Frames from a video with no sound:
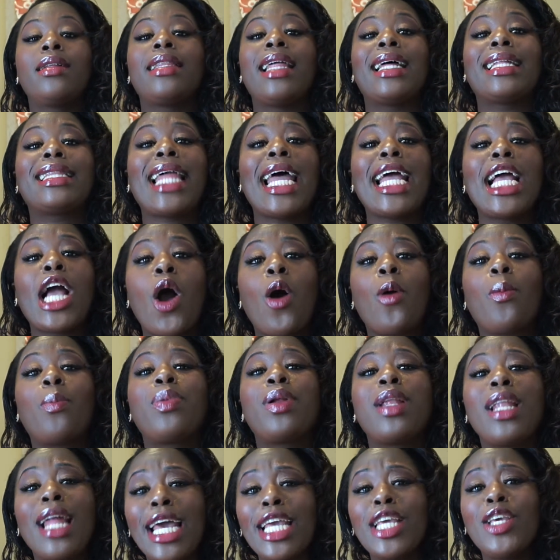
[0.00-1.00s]
that they gonna
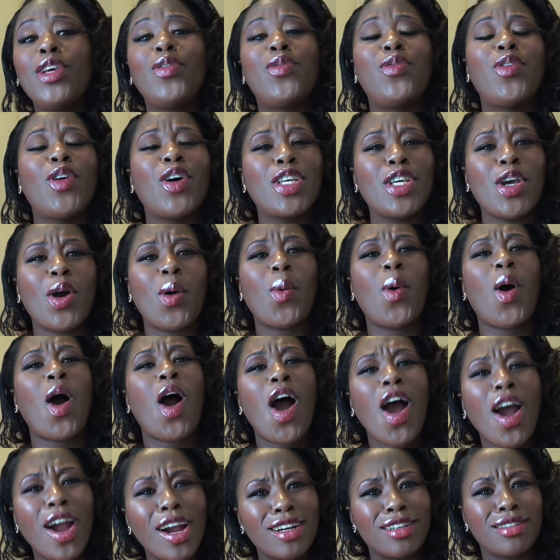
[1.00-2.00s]
play you for your
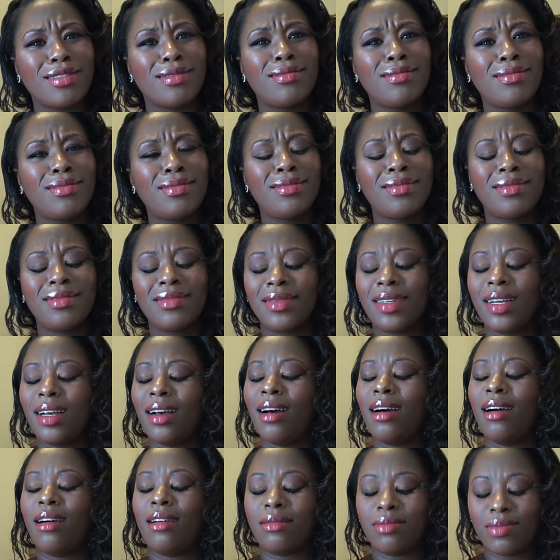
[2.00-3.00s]
heart?
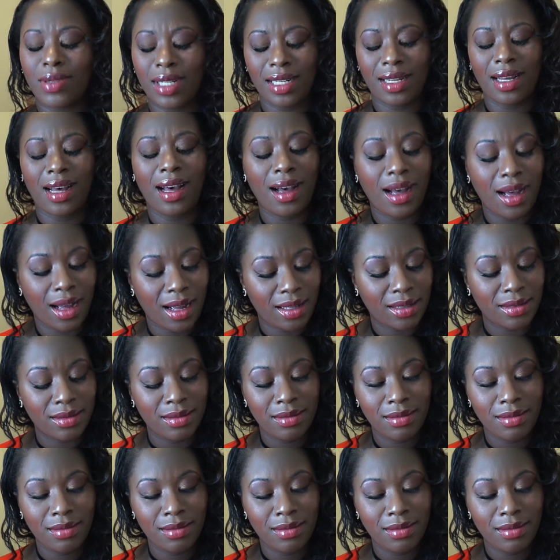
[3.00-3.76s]
Oh my God.